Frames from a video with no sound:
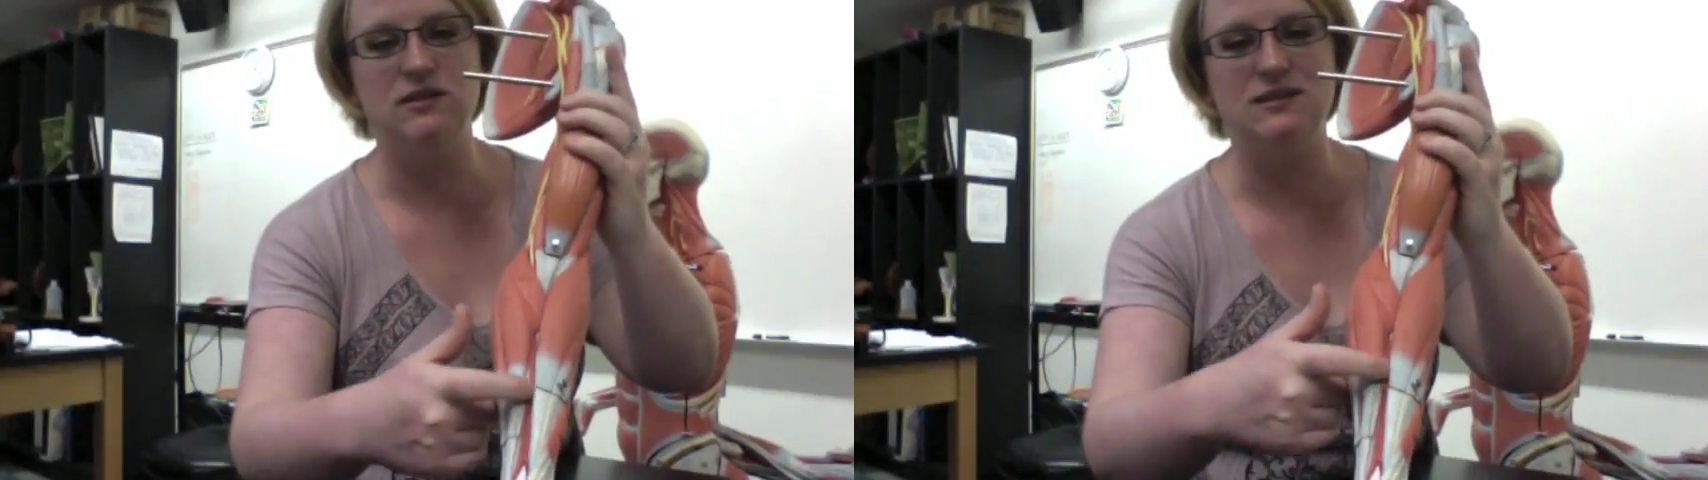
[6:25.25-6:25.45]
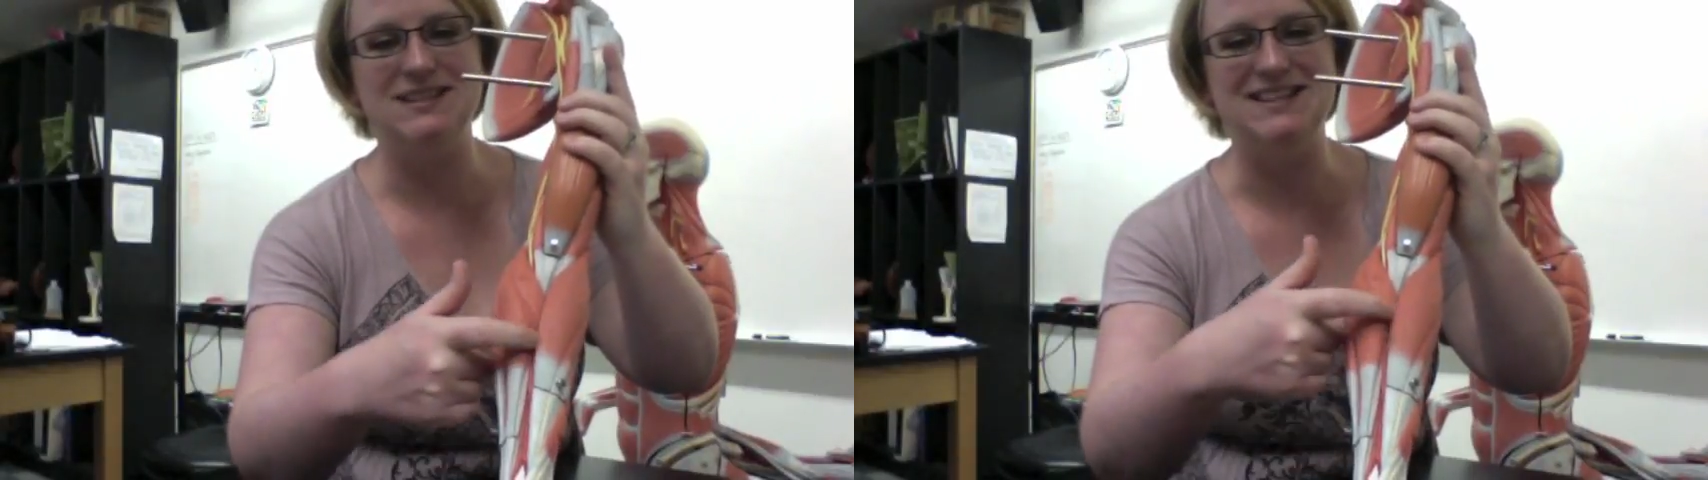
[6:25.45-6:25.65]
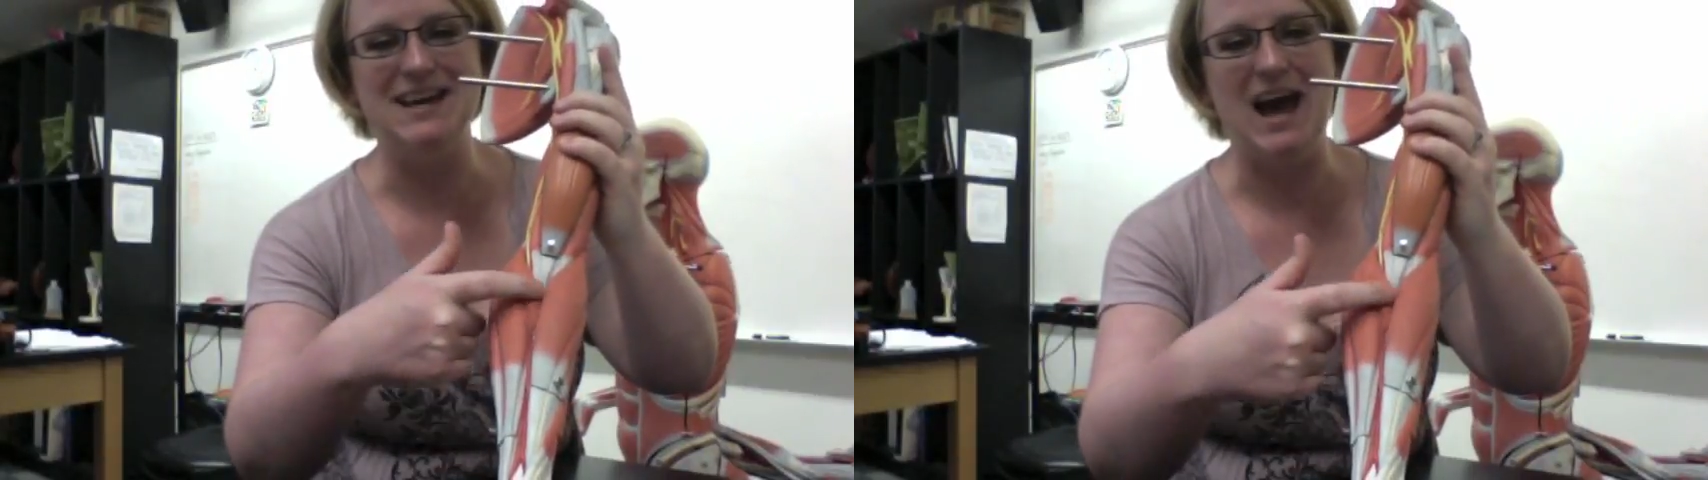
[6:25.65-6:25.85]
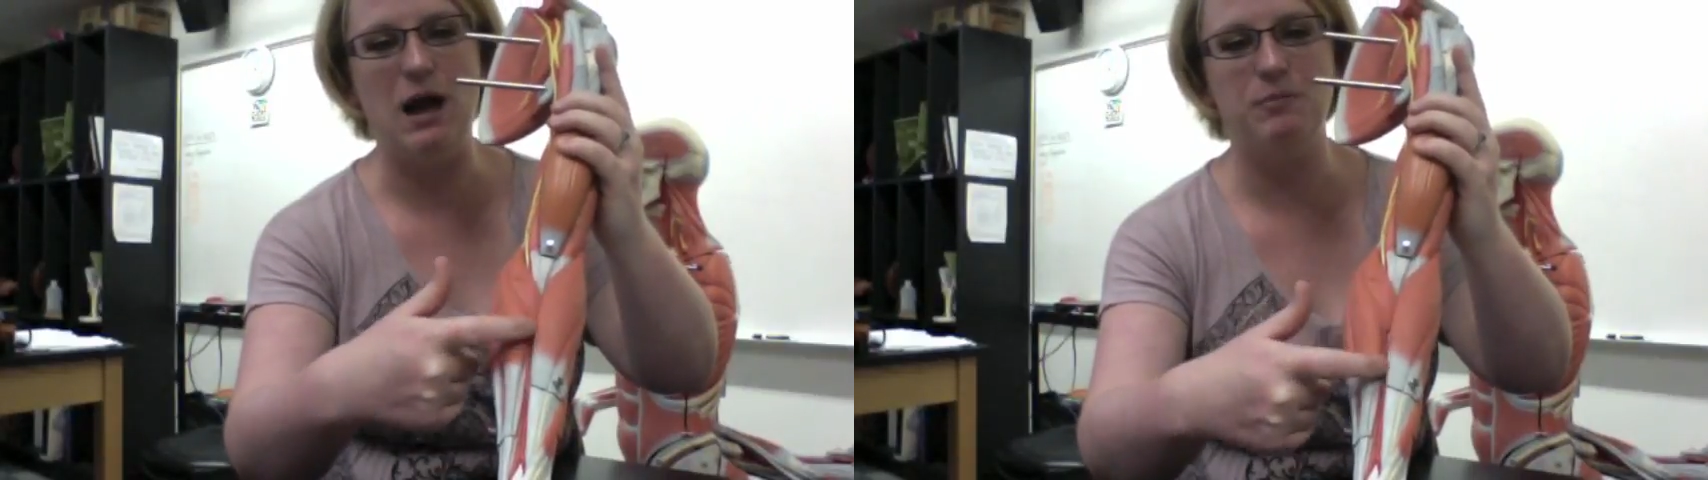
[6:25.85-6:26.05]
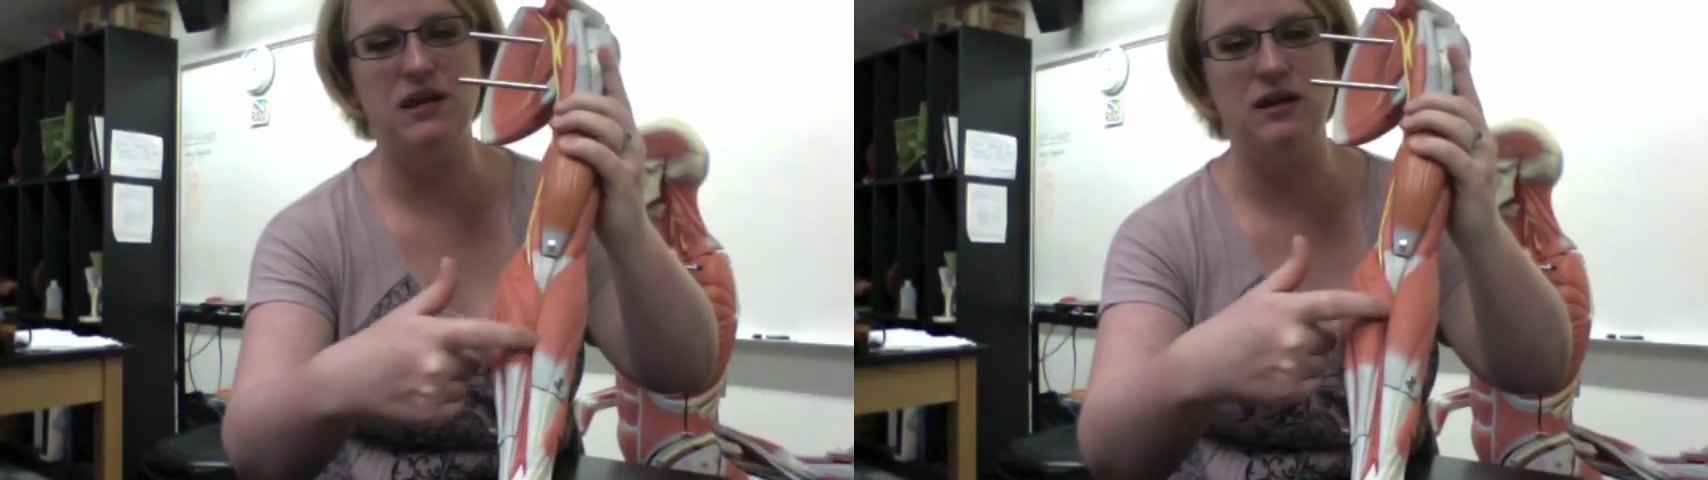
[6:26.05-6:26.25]
there's this
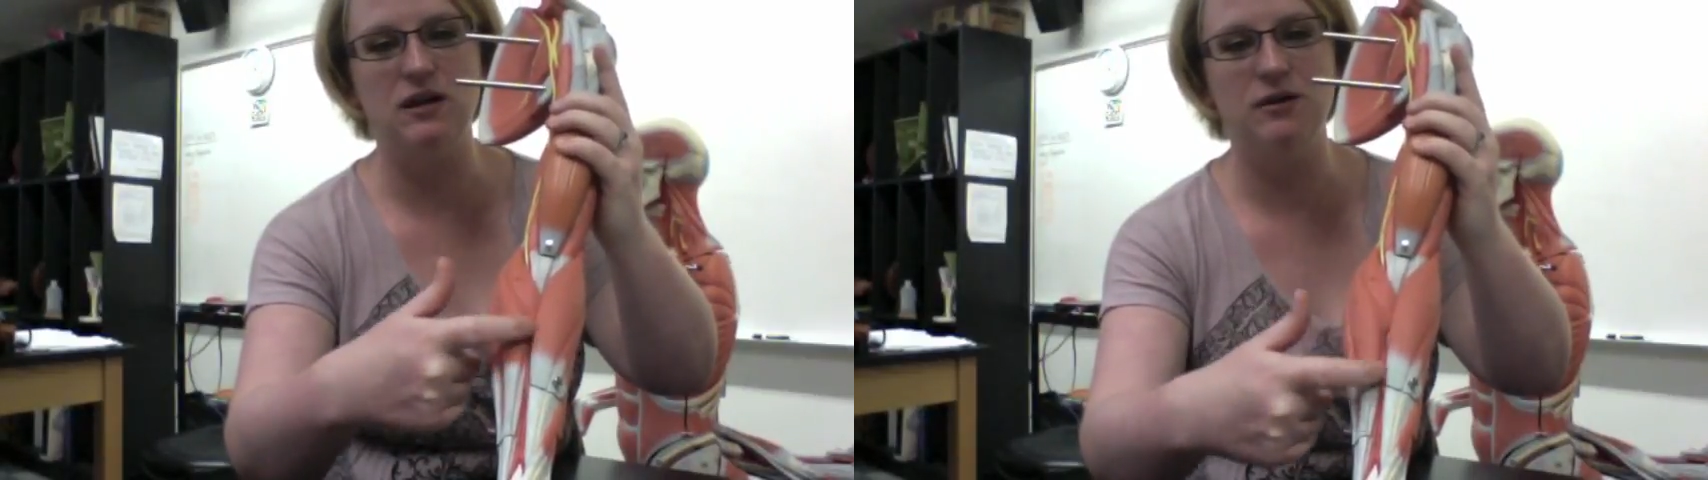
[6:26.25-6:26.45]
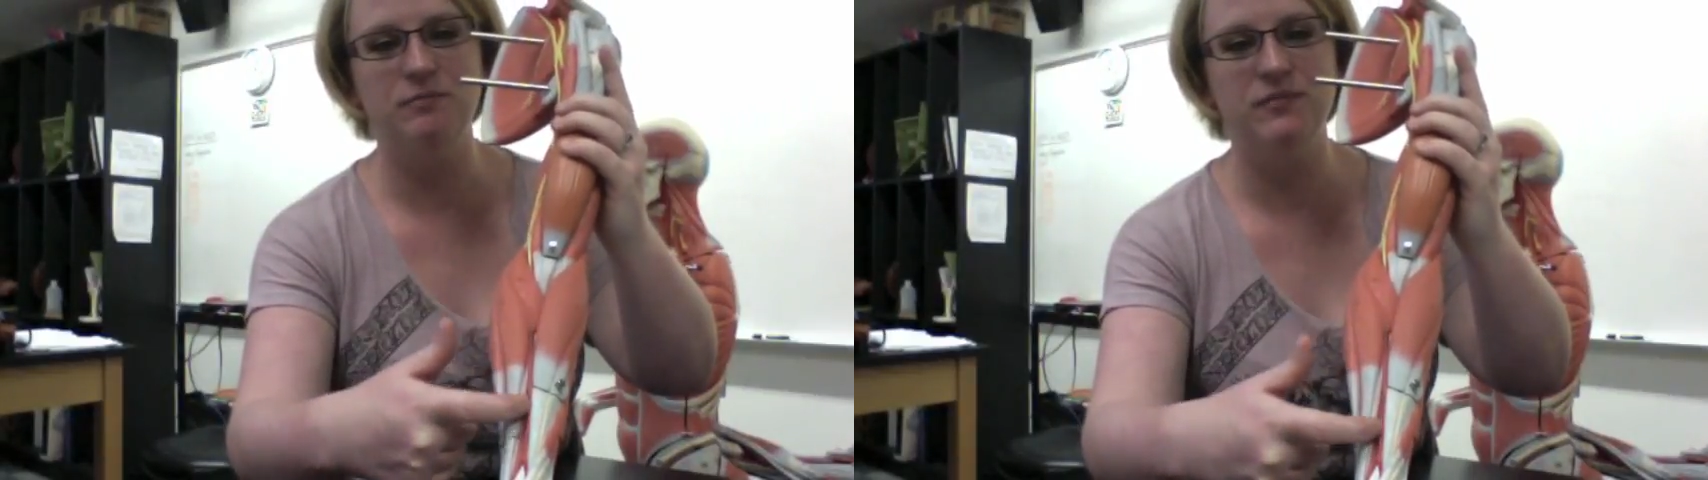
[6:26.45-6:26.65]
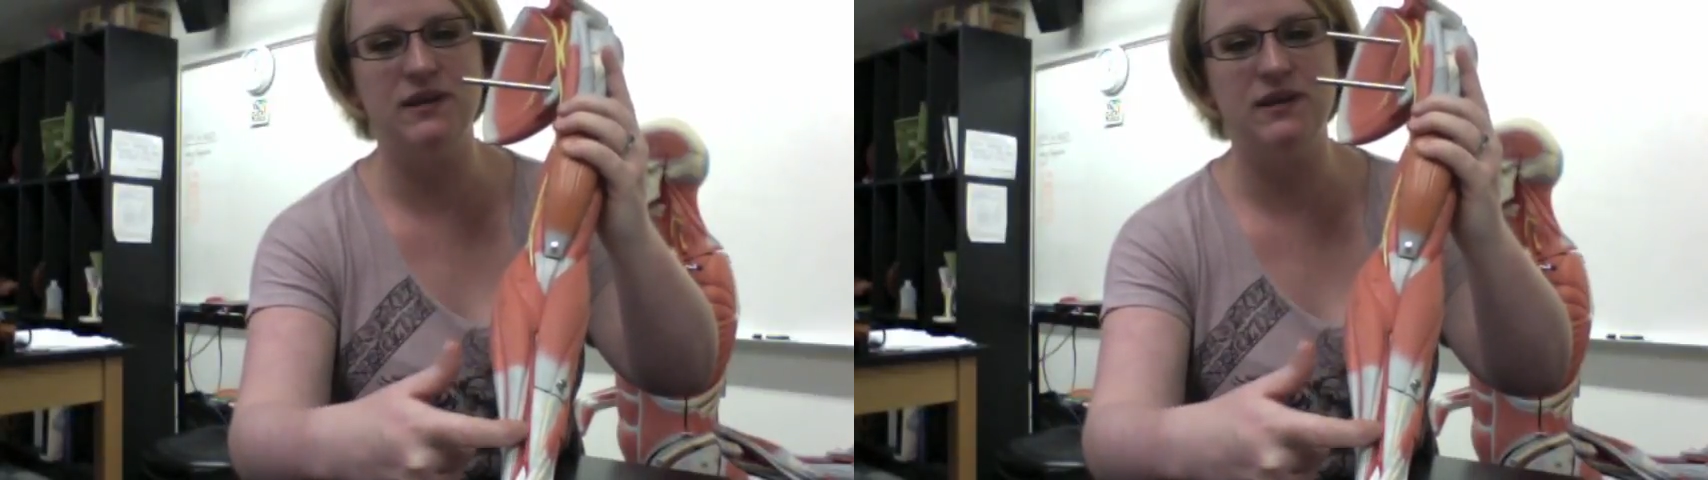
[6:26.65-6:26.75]
gap here